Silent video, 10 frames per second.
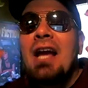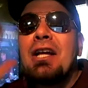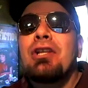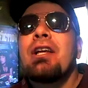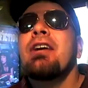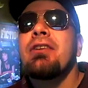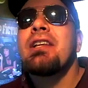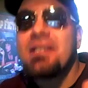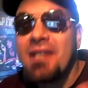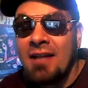I
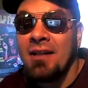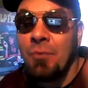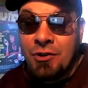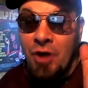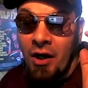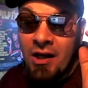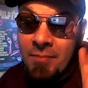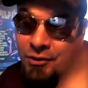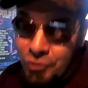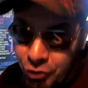clearly said that we're talking
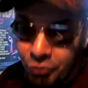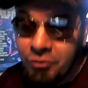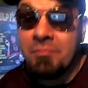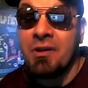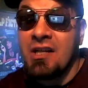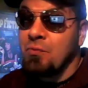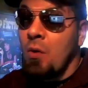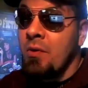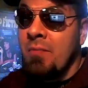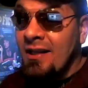about children because
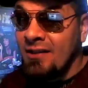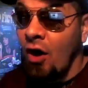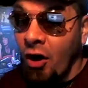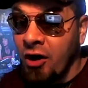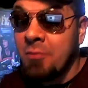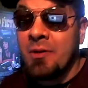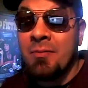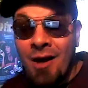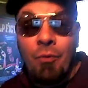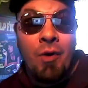when we make the argument
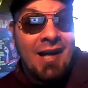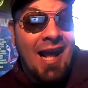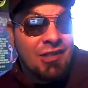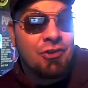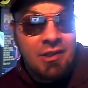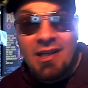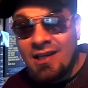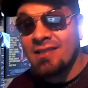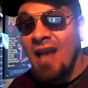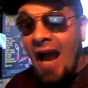about what it actually
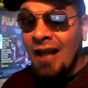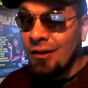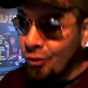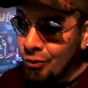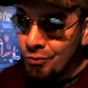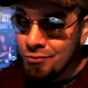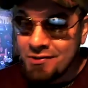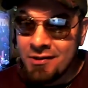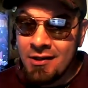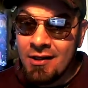is, I lose.